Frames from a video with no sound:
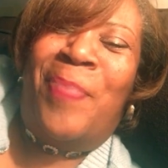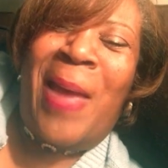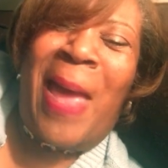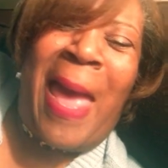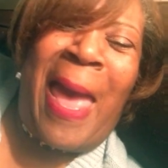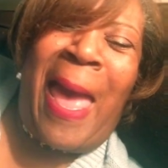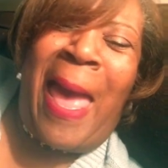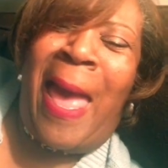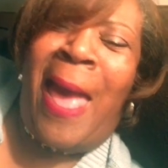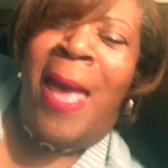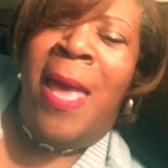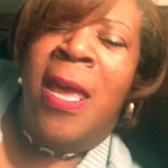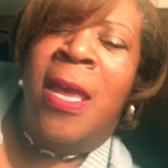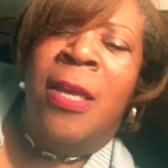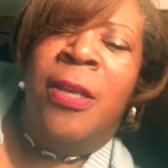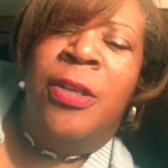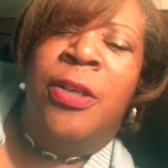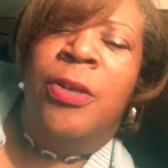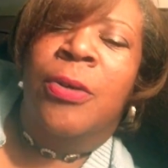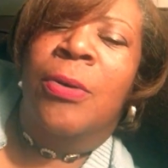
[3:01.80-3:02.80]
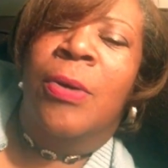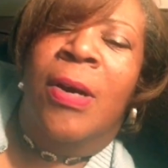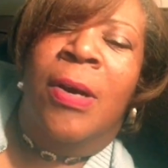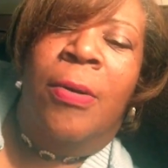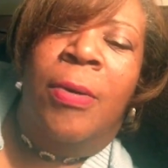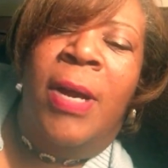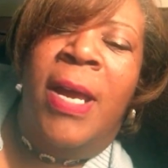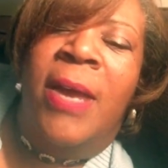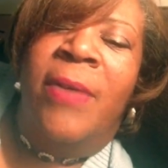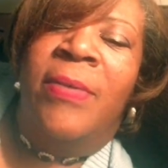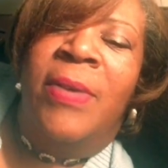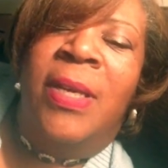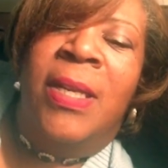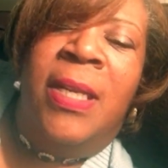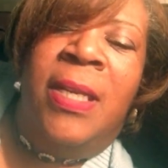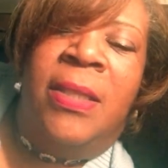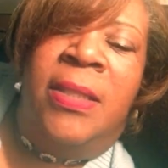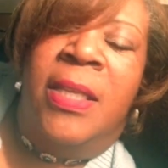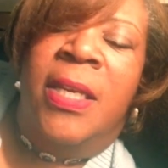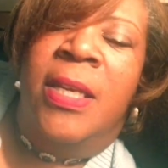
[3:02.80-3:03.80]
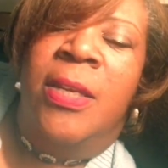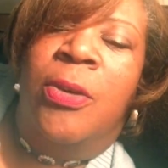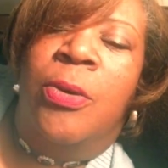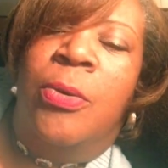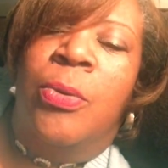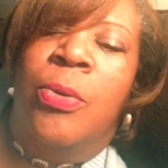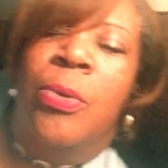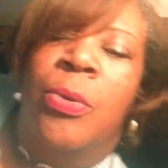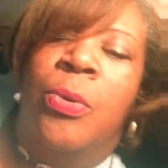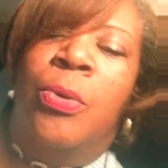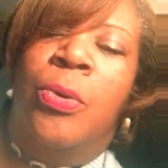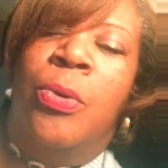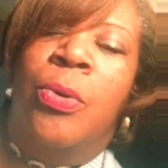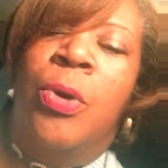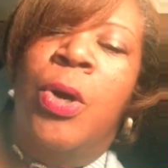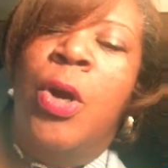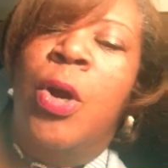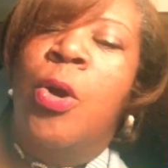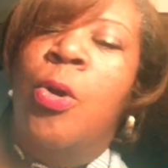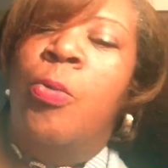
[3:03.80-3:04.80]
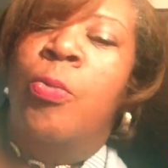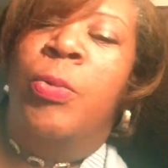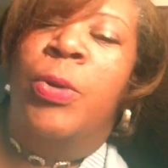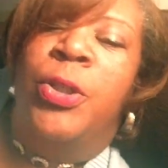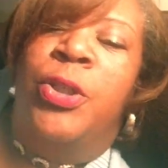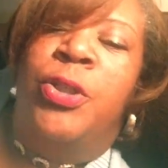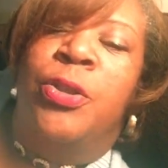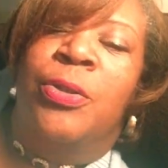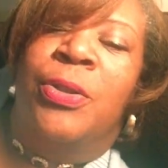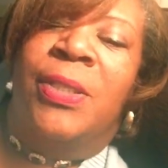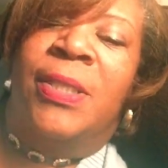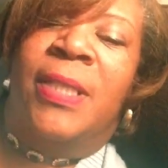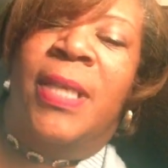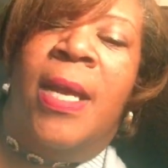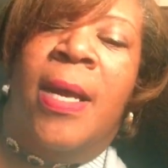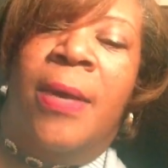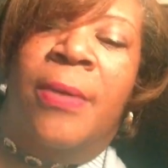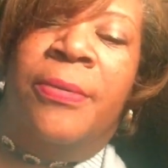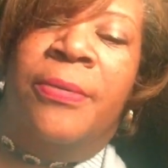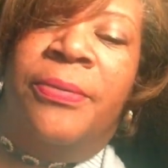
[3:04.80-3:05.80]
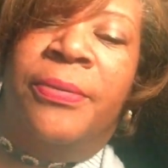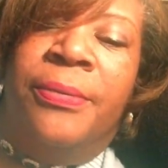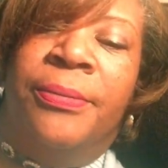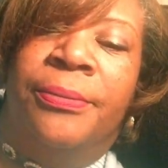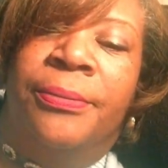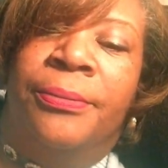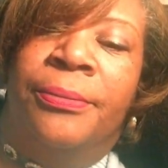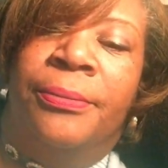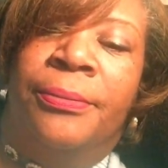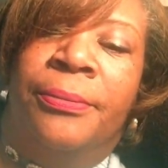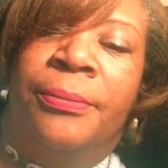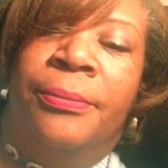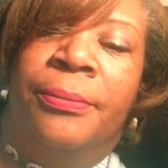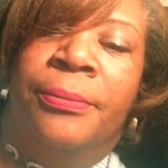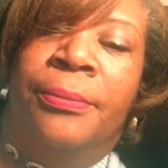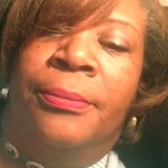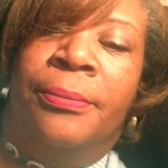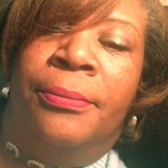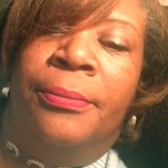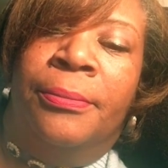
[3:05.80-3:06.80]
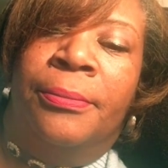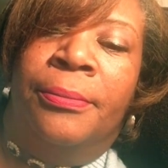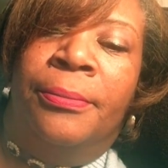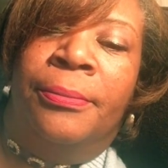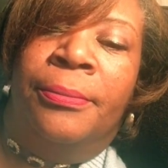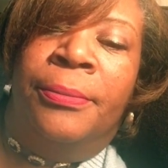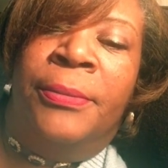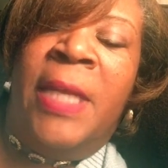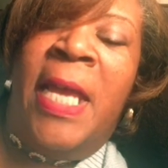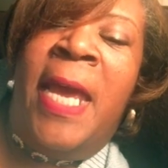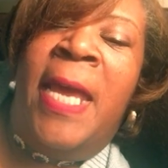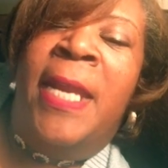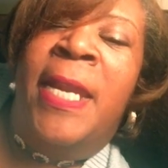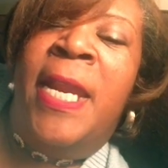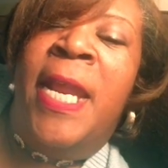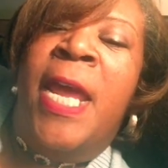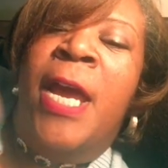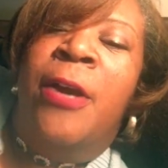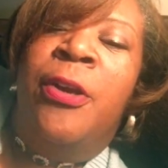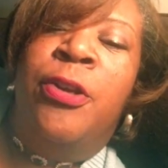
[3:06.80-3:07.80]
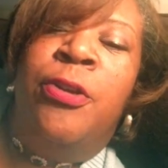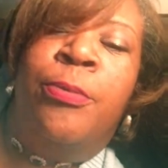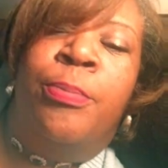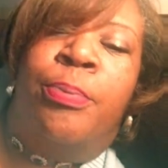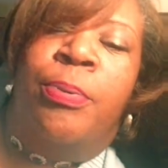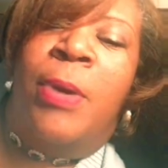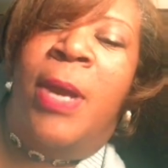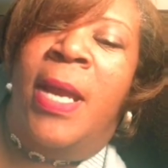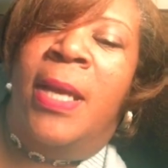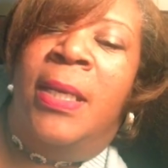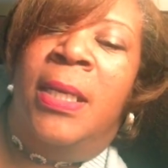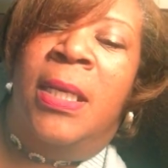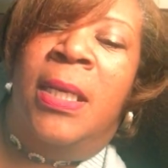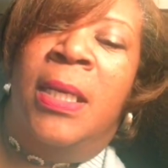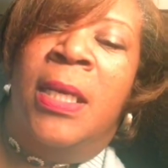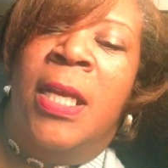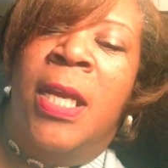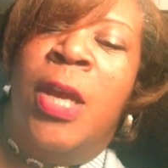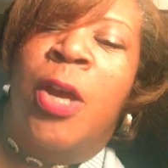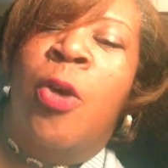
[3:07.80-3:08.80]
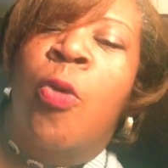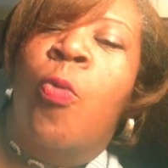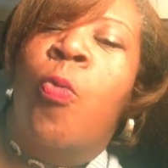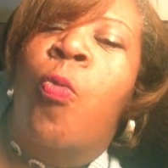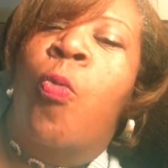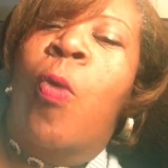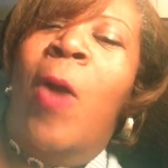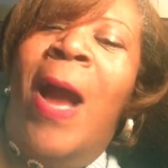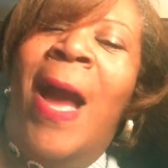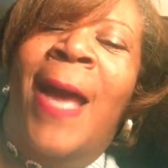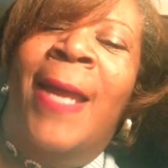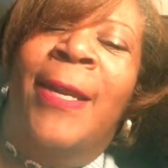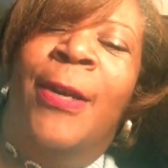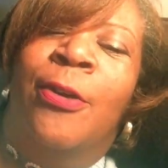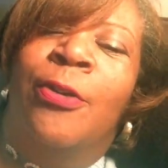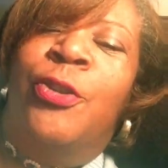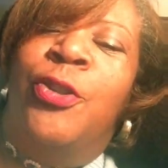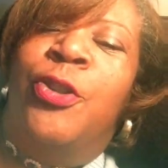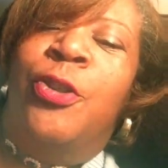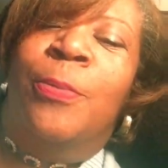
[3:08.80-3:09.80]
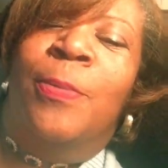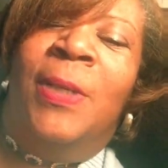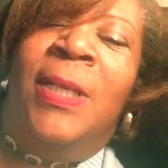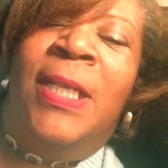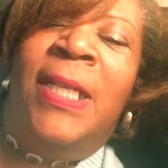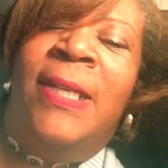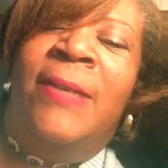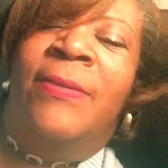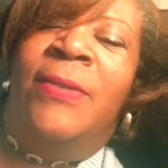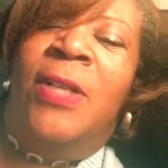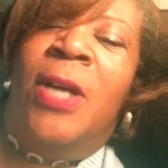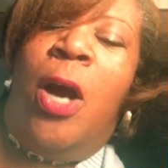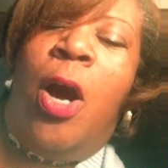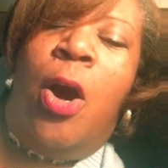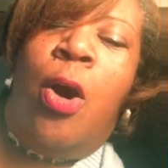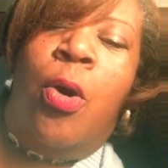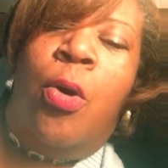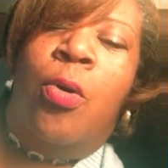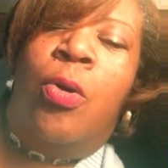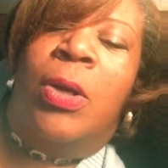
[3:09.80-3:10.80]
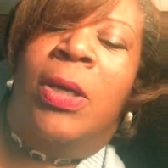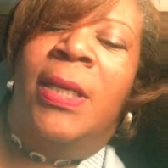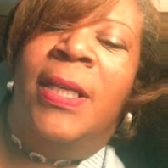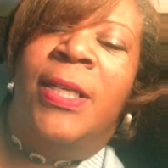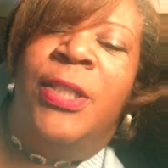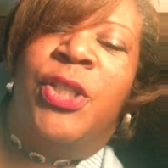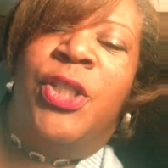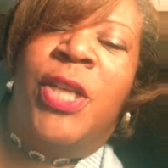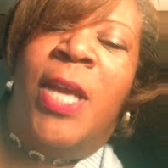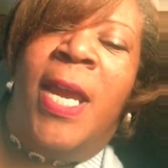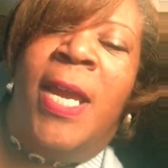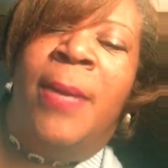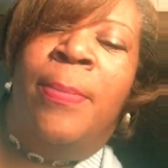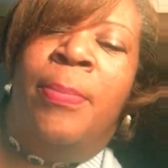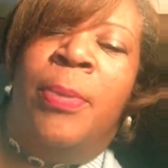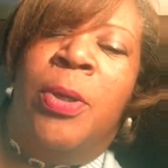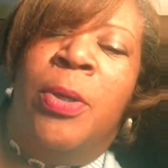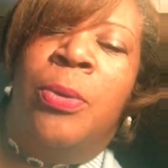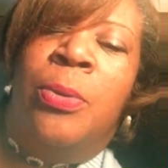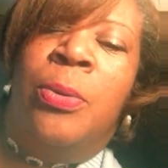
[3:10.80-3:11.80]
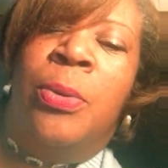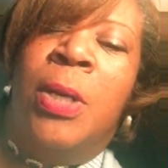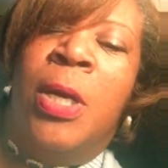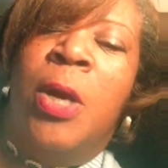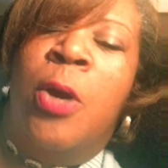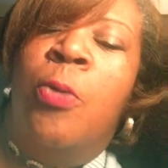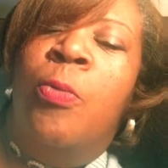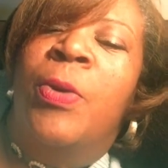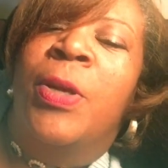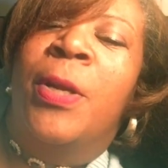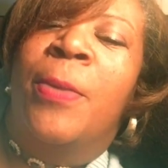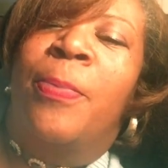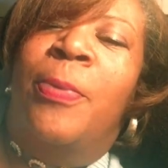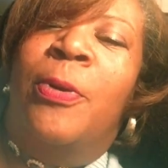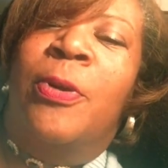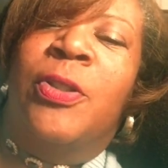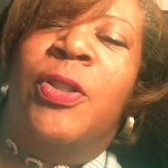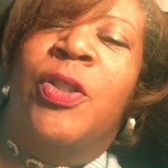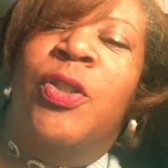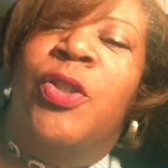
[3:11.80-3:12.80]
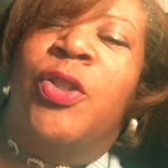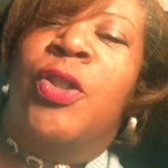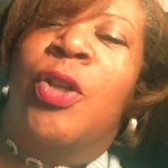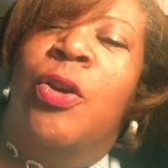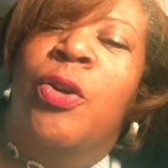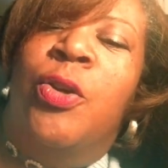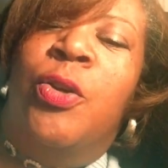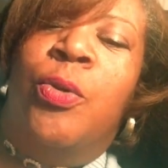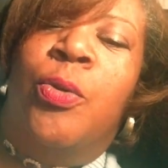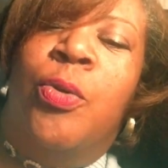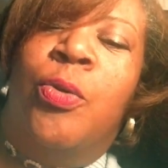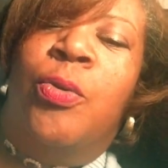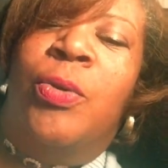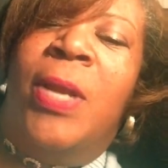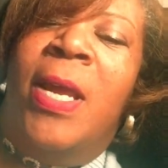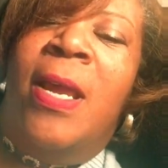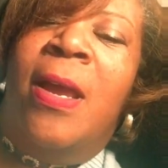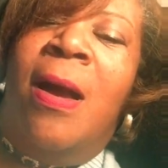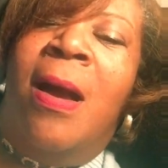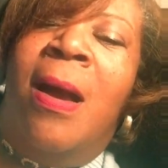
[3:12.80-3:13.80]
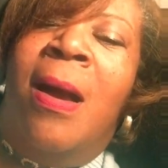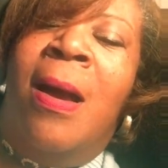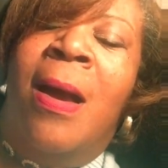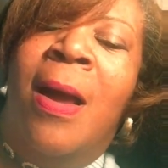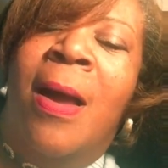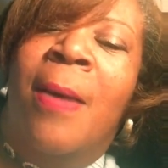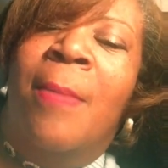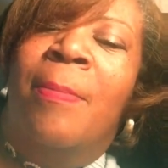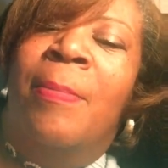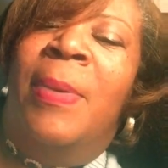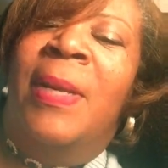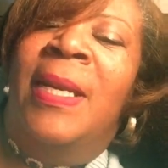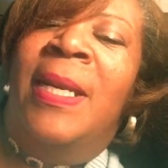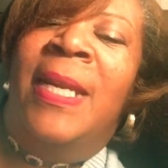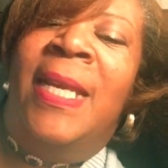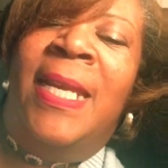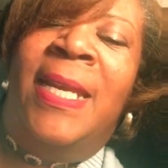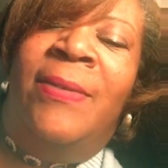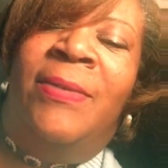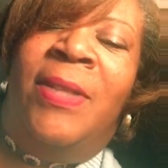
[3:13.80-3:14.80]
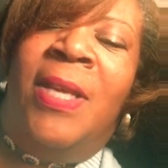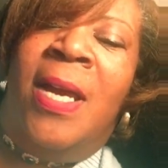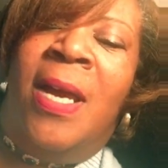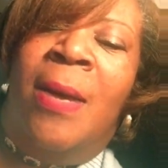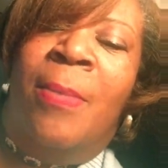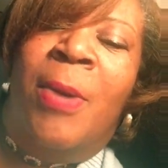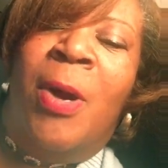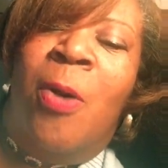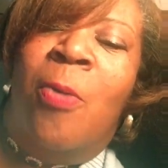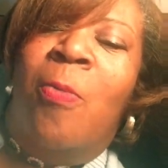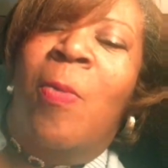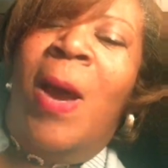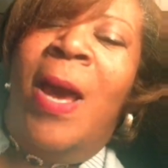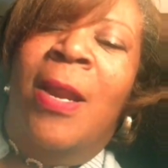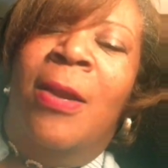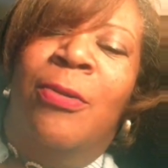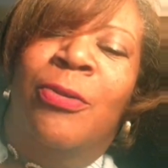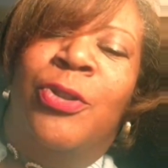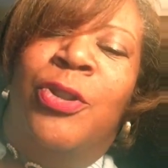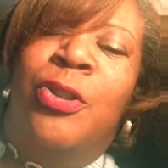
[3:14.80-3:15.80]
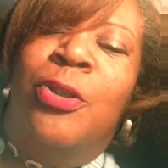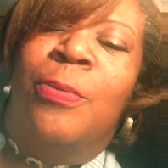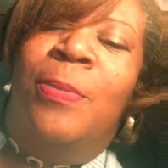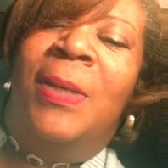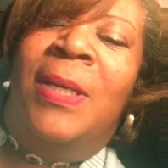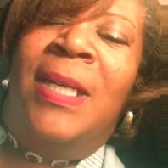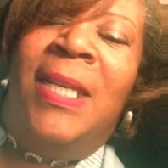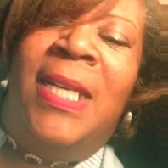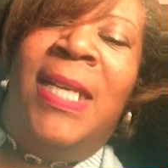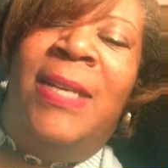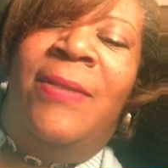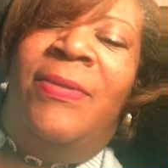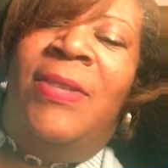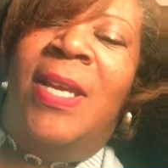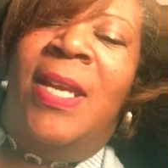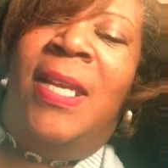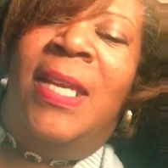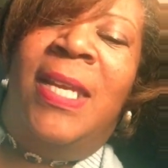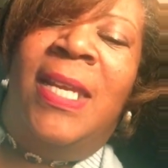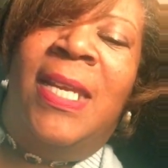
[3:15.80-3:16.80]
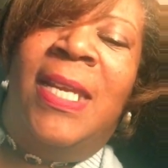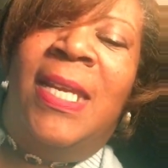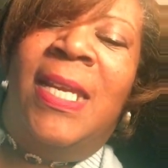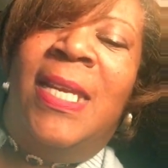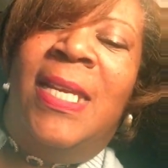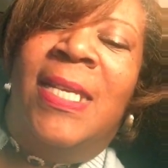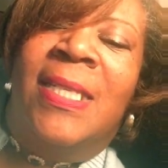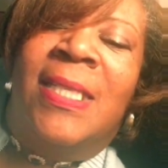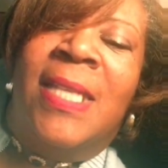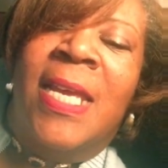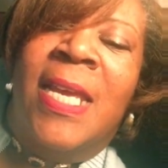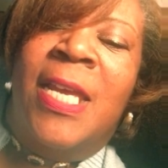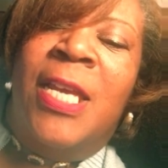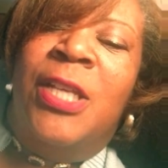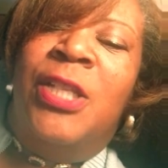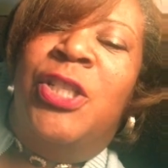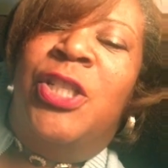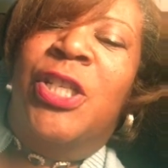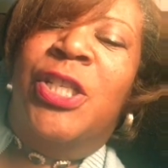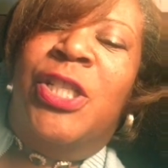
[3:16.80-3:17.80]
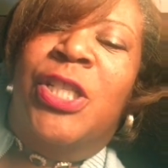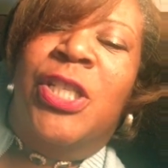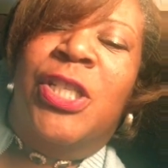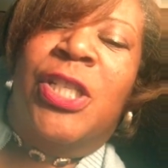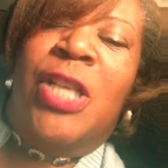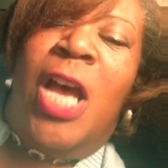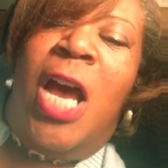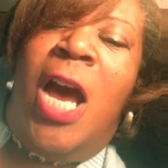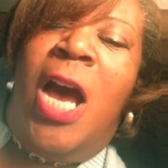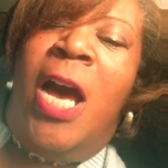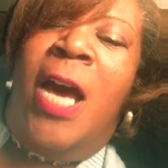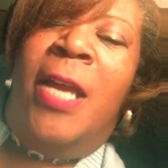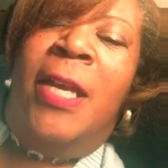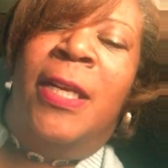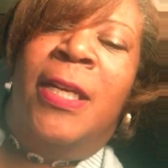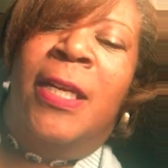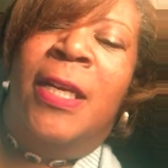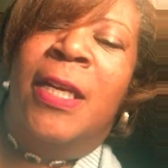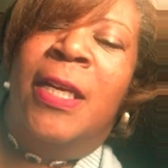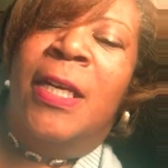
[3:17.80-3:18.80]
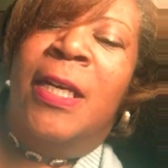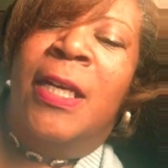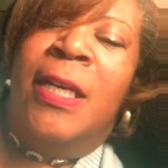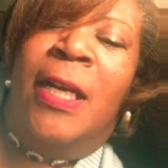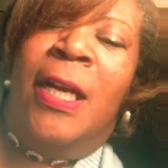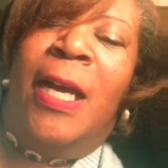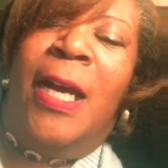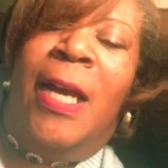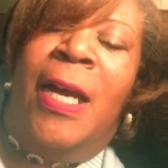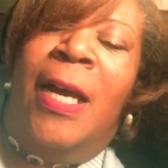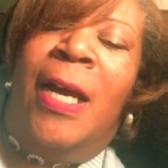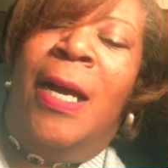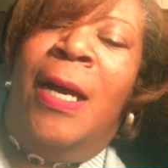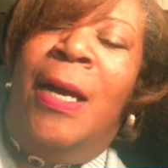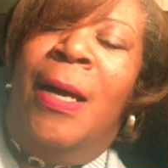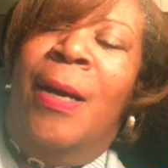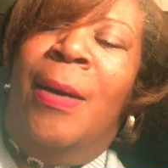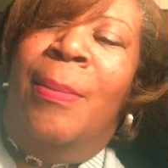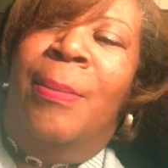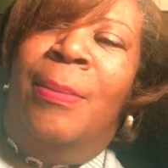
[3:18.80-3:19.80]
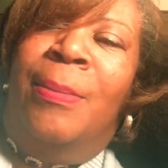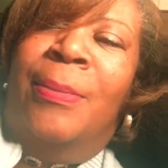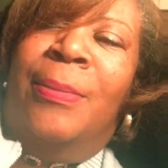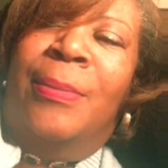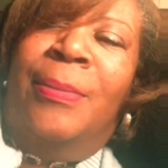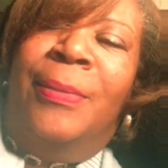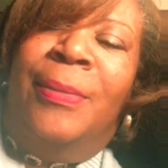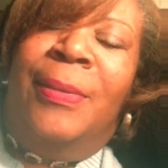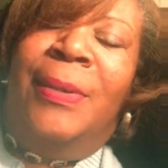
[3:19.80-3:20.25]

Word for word: bye. You don't have anything going on with yourself and now you pregnant. Why don't you believe the old cliche, boo? When a person show you who they are, believe them. Why don't you believe that he is just as un um